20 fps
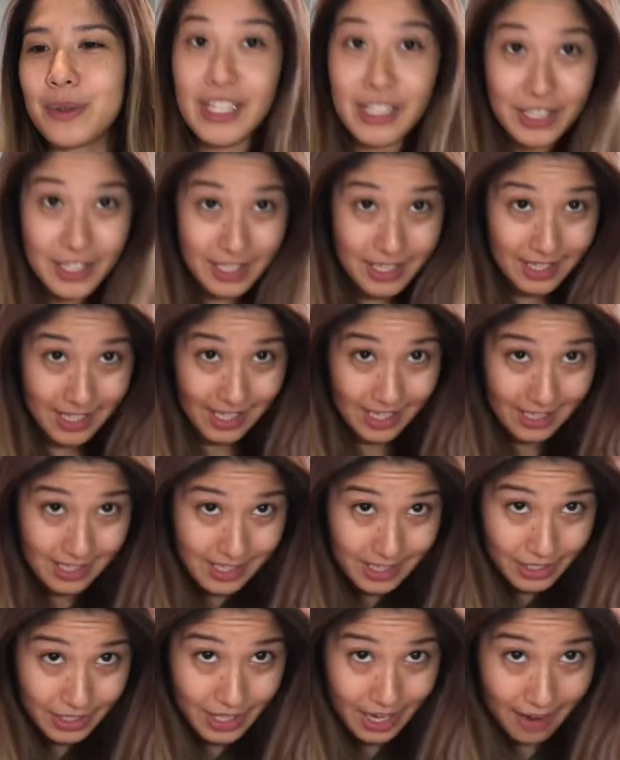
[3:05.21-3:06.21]
she says
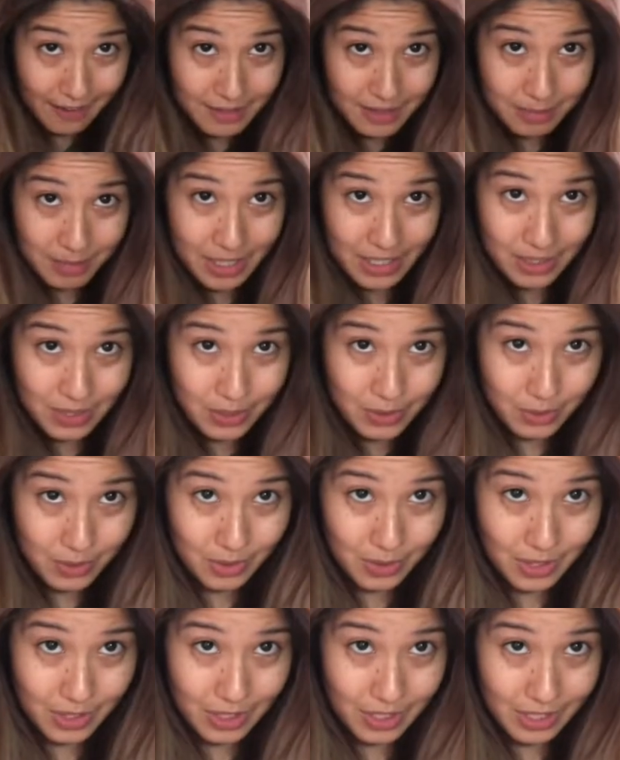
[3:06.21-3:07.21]
that you have to make
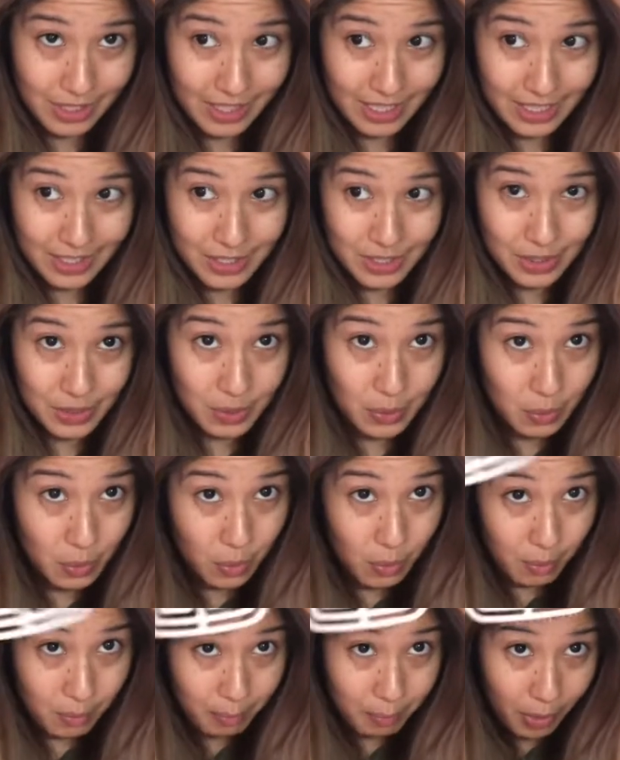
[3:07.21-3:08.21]
sure that
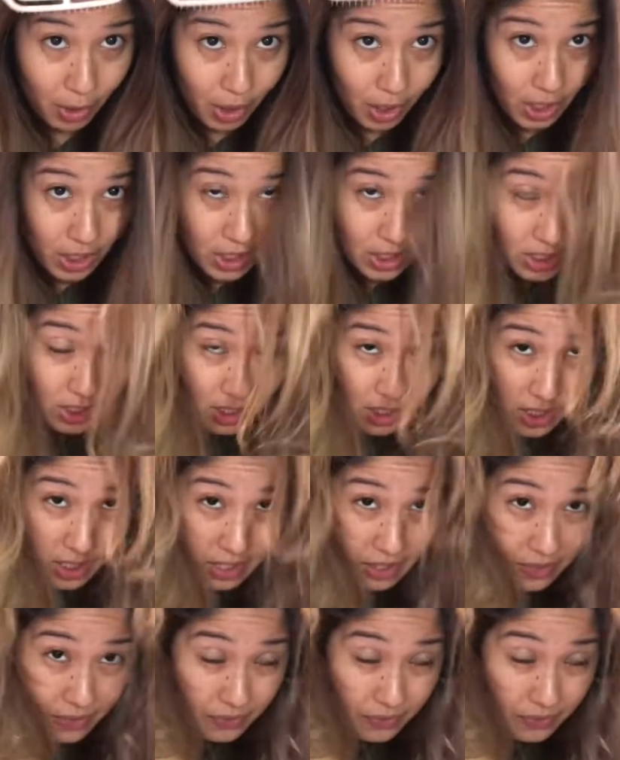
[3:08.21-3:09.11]
you part